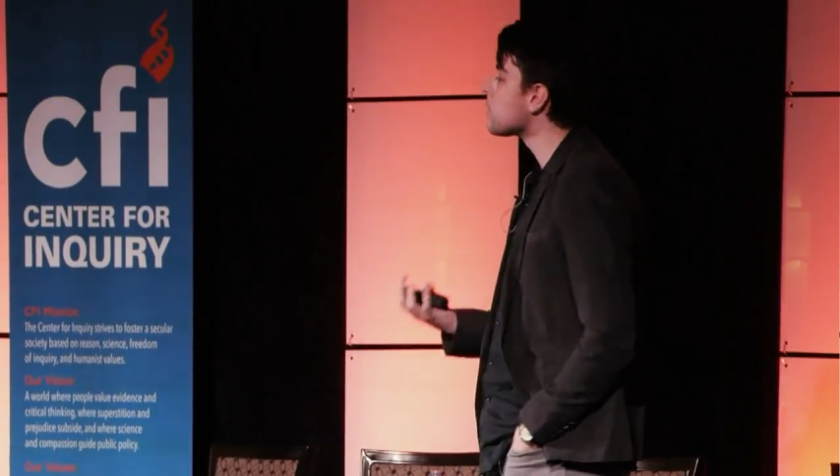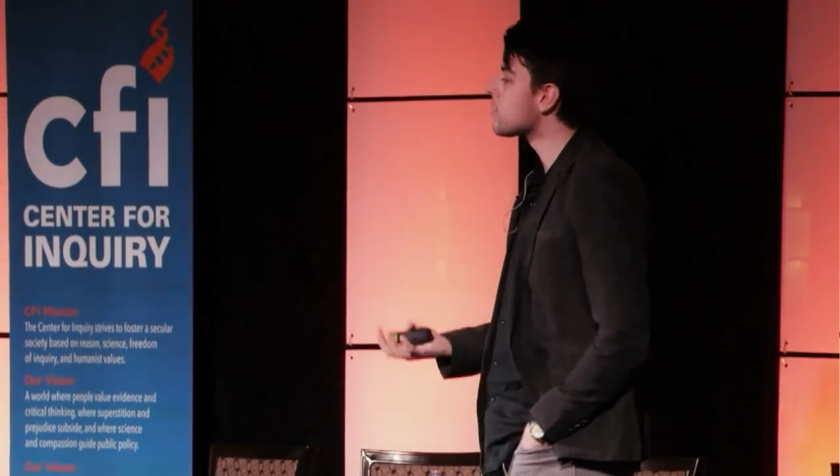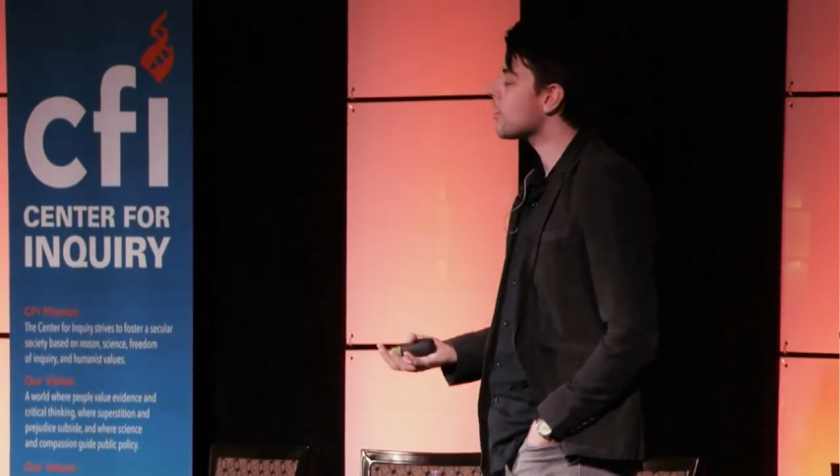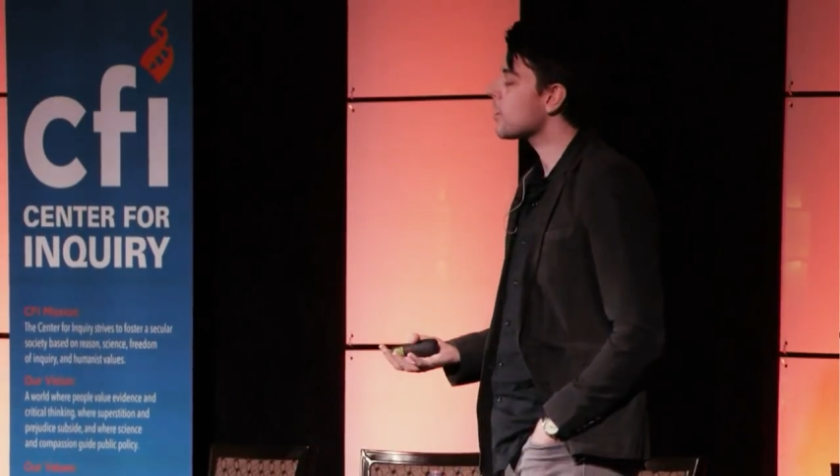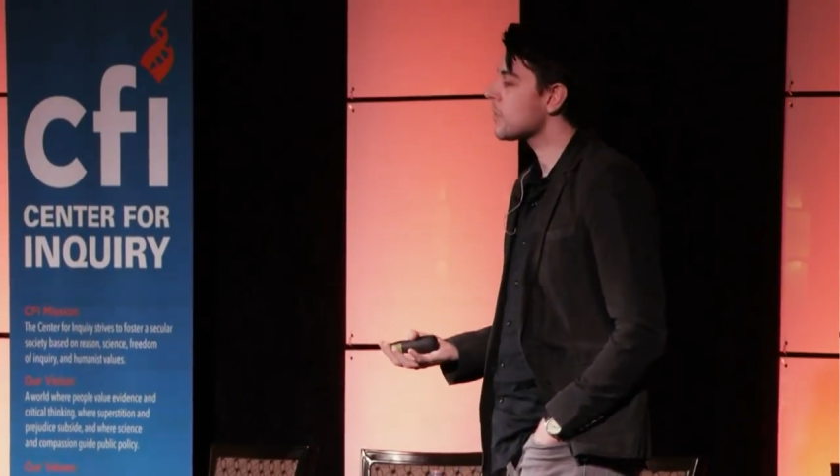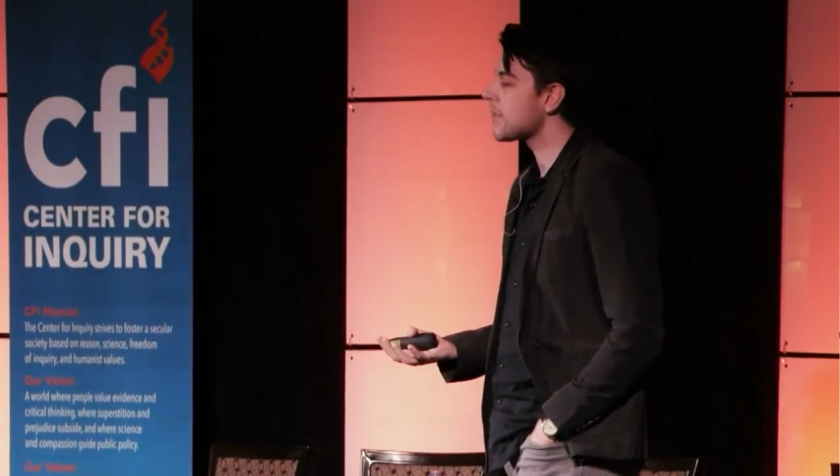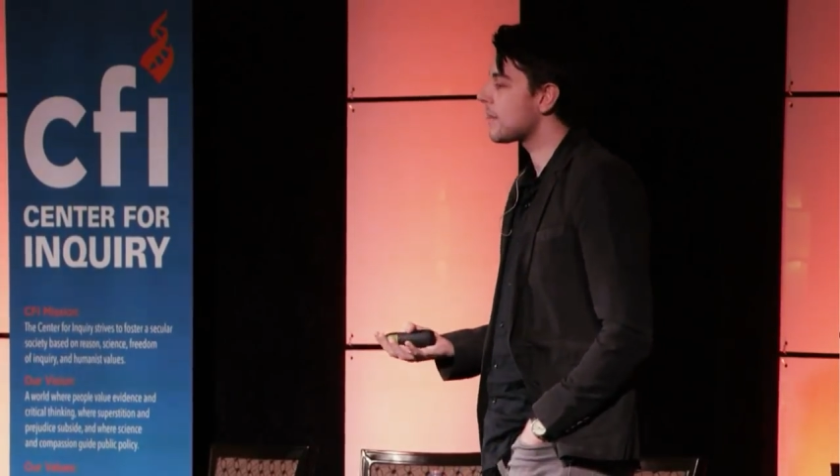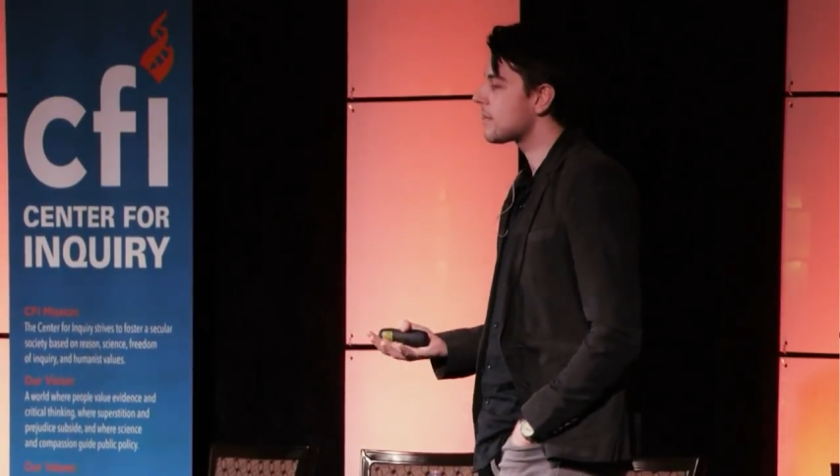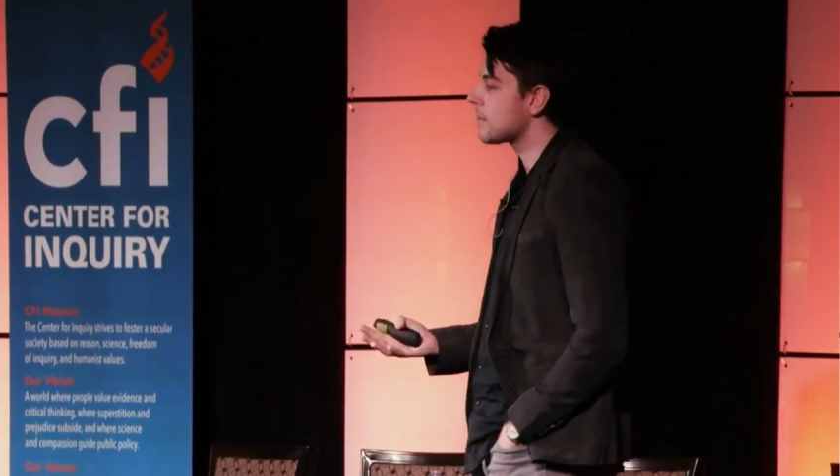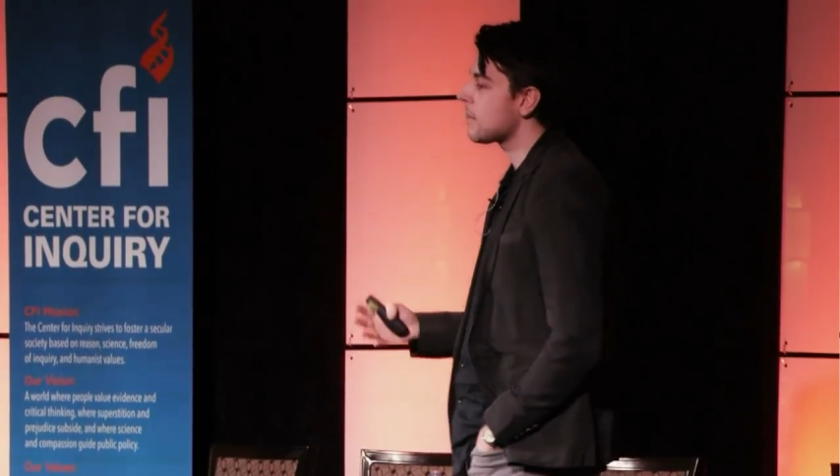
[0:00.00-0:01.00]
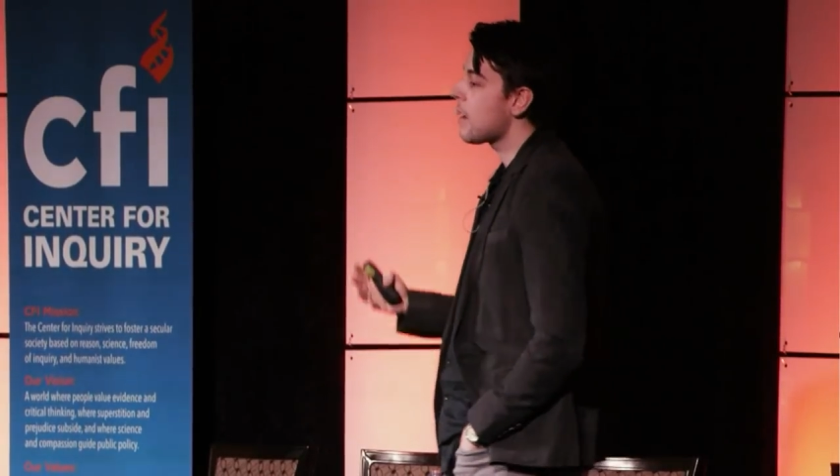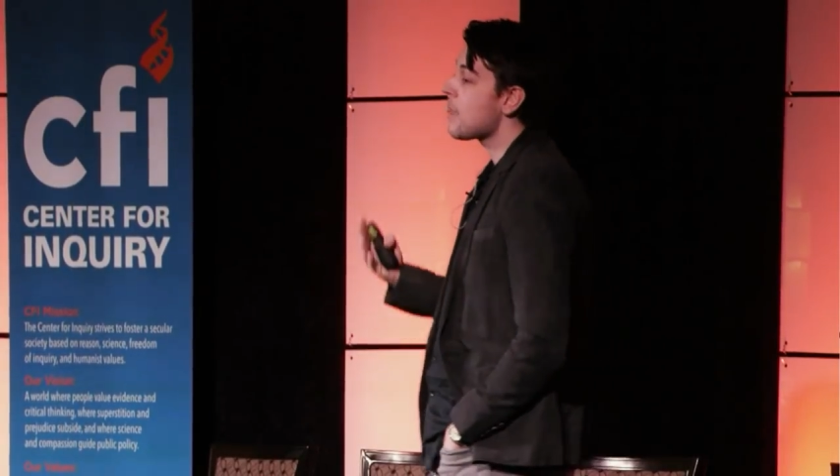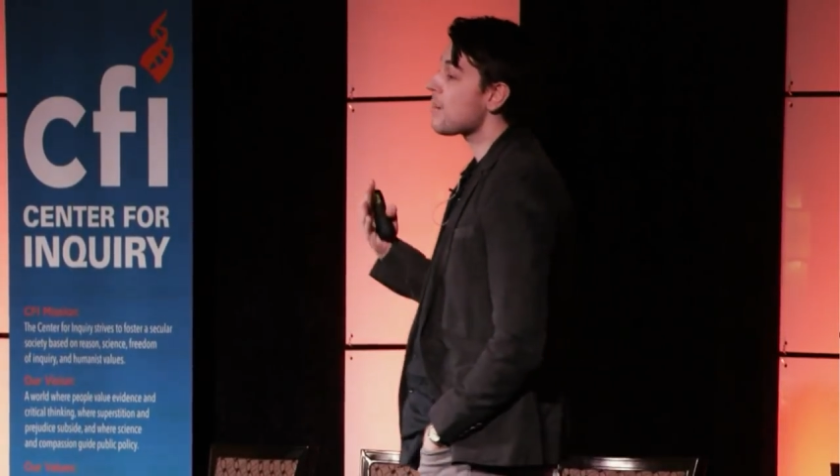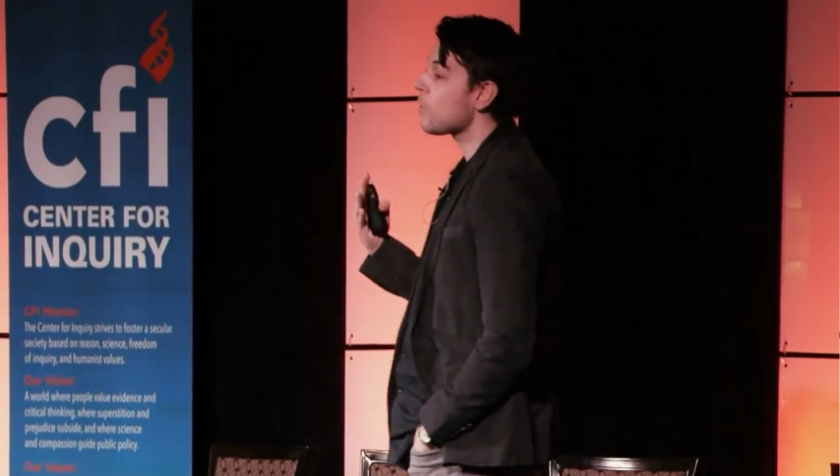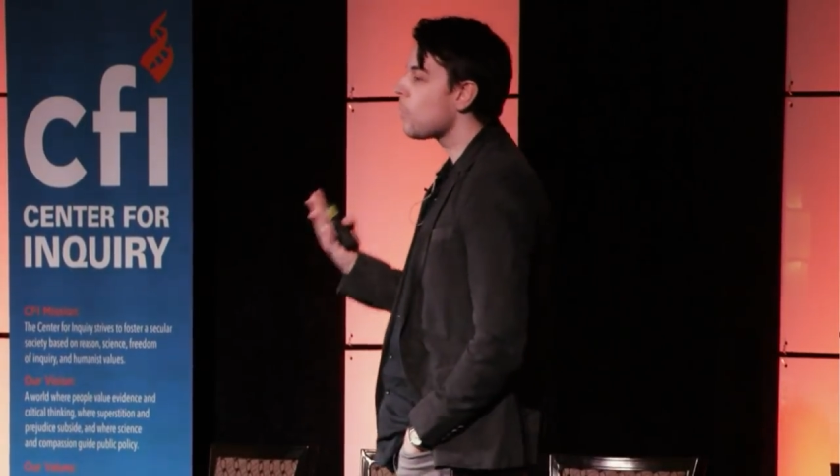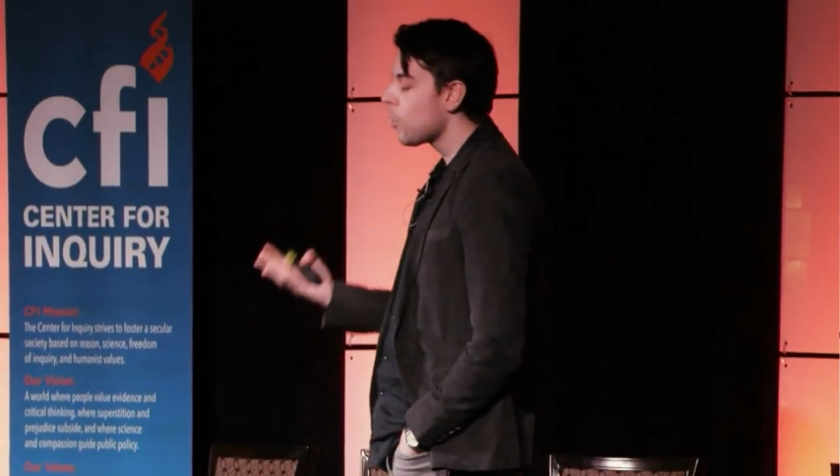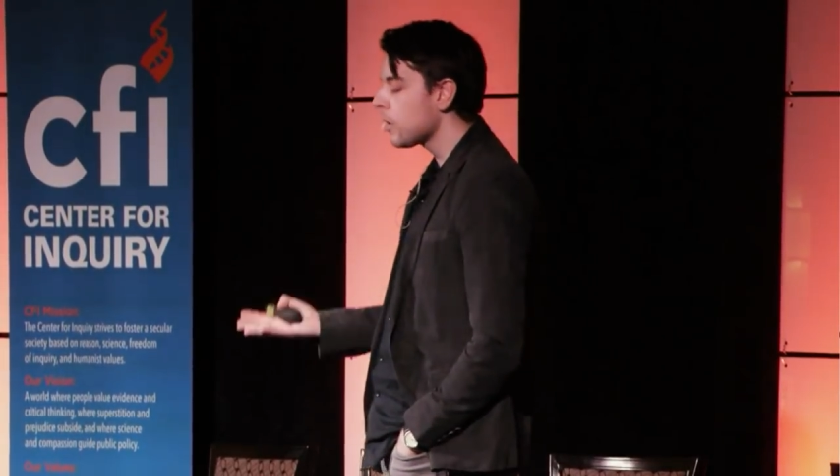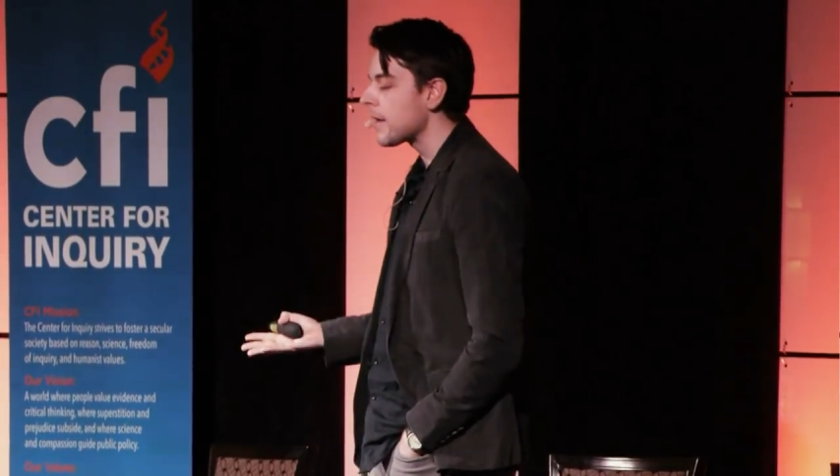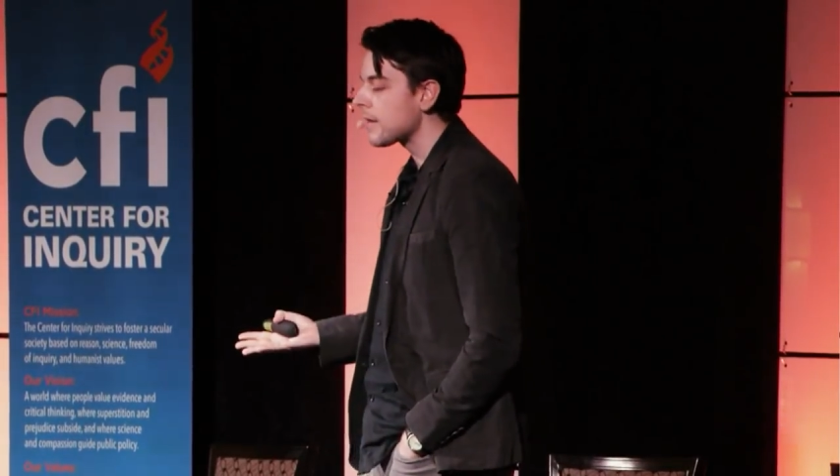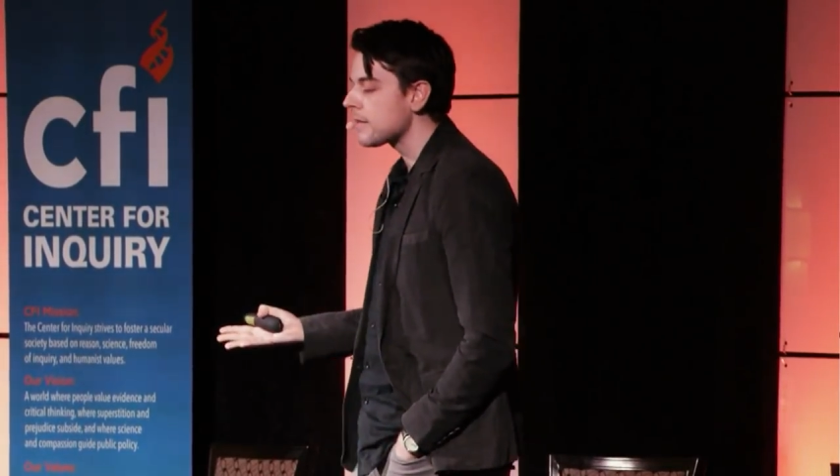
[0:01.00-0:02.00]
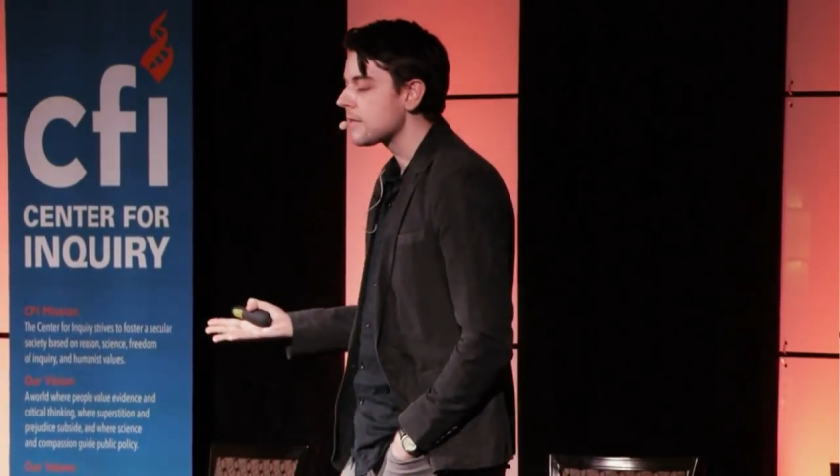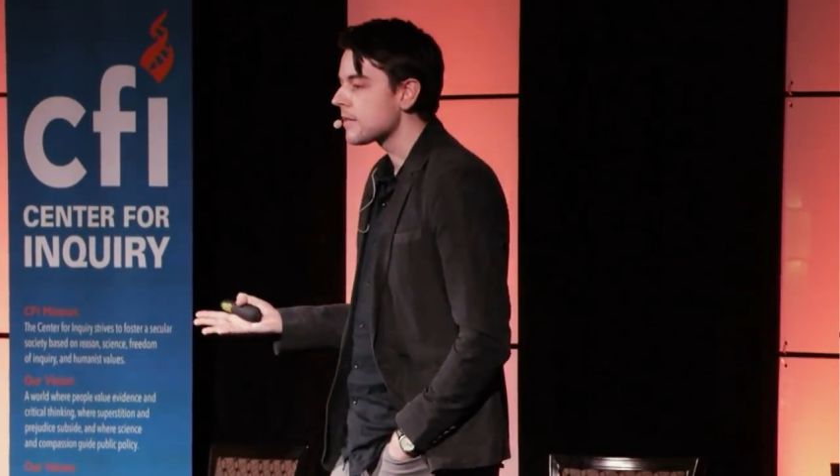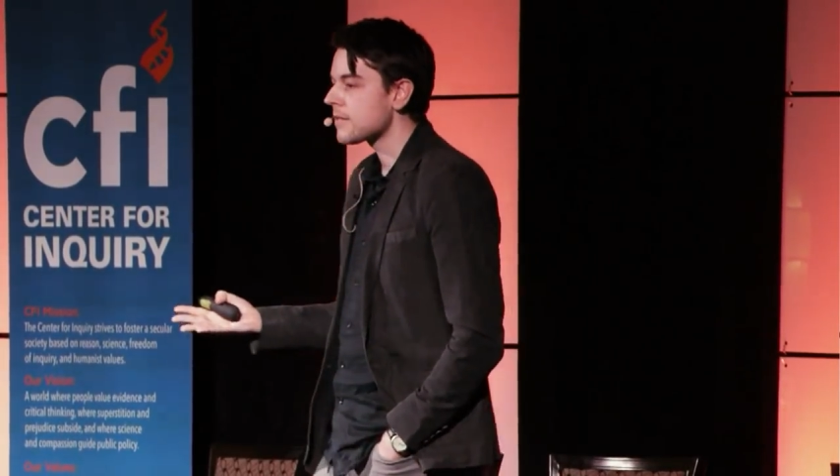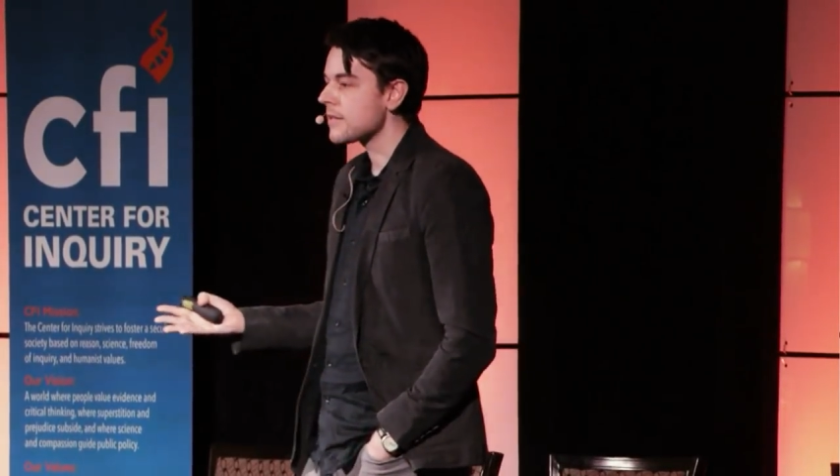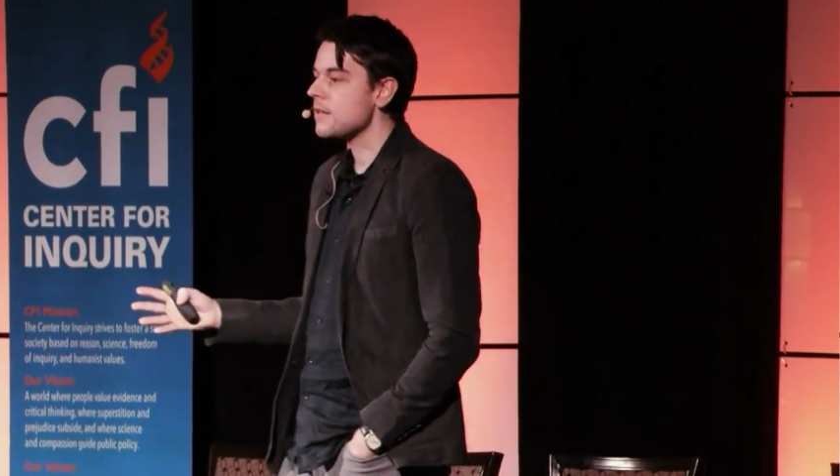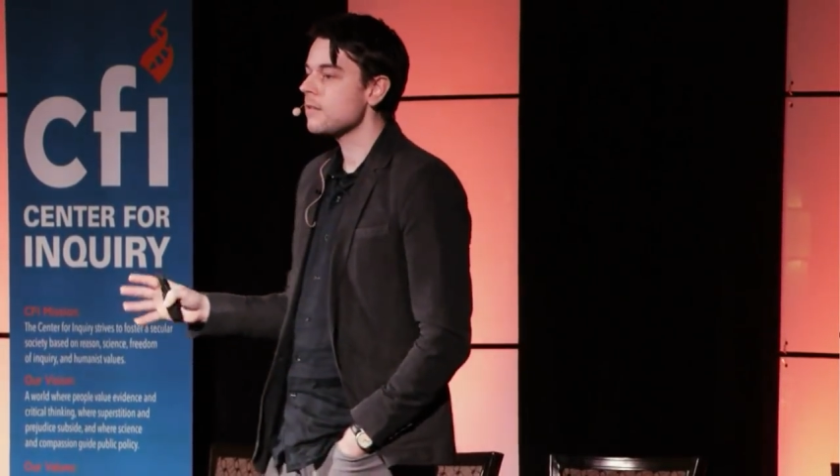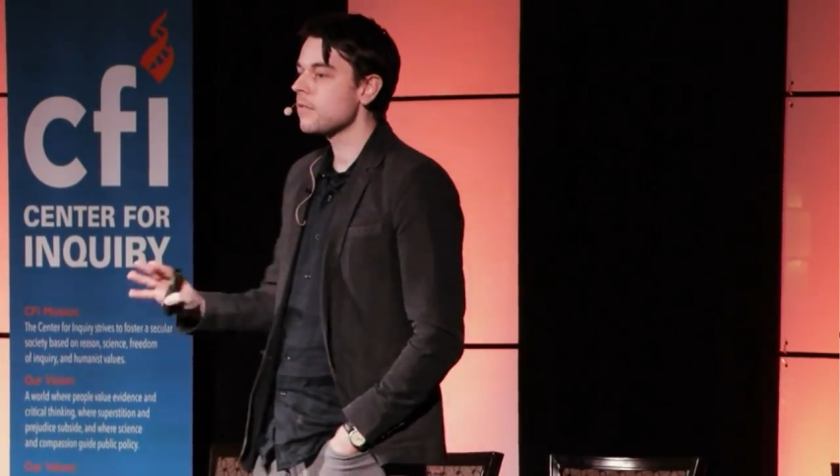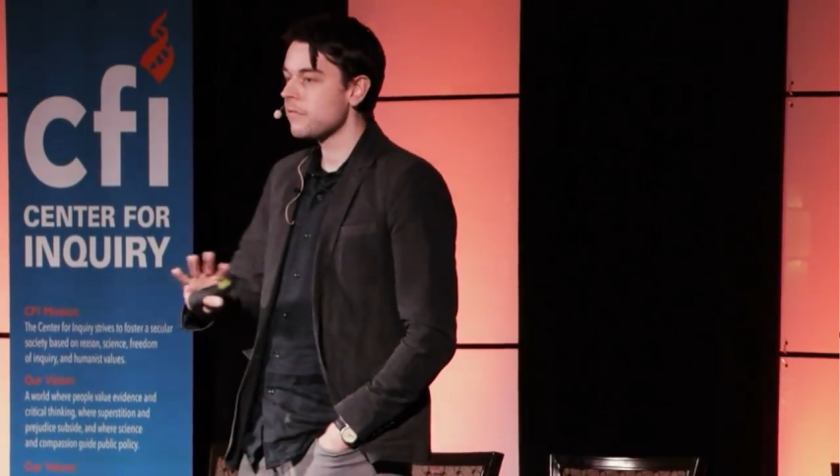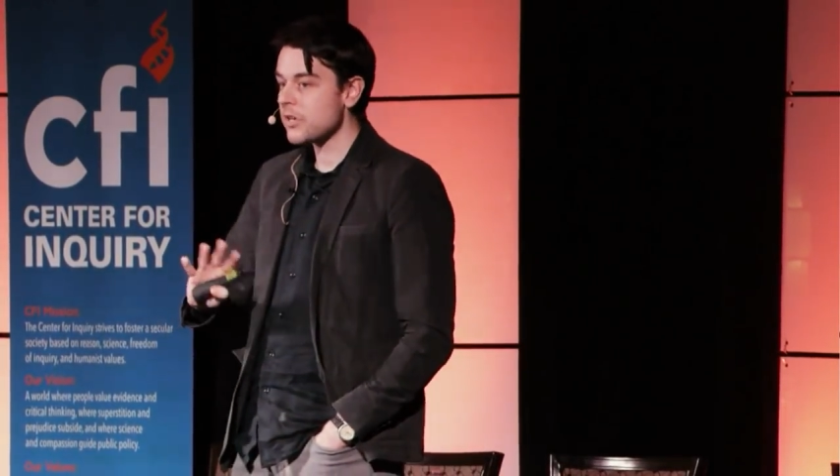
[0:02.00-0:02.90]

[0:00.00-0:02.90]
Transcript: own circumstances, they were more likely to see